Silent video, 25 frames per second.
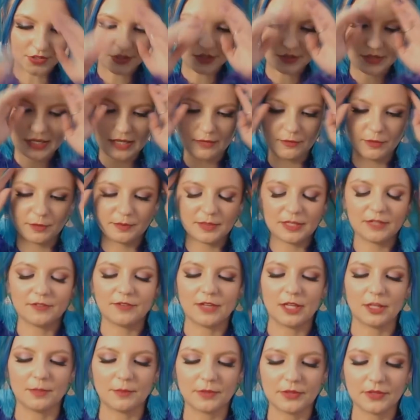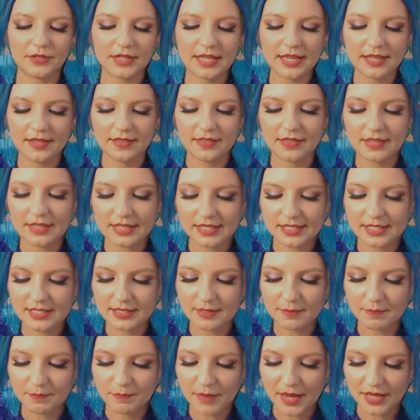So he will be available in
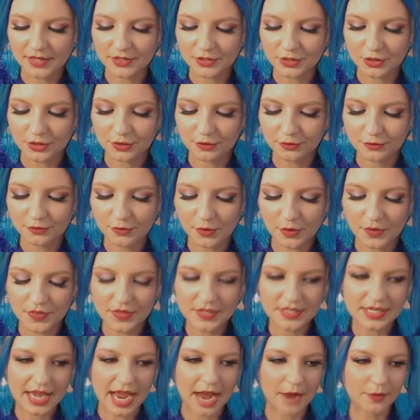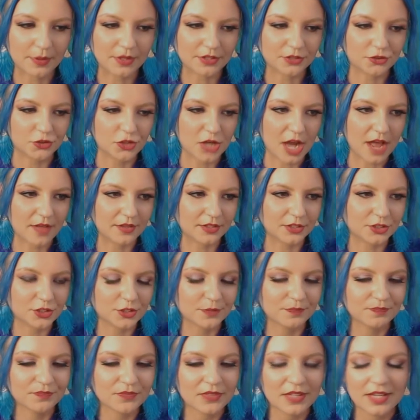this bundle for the Tower Challenge.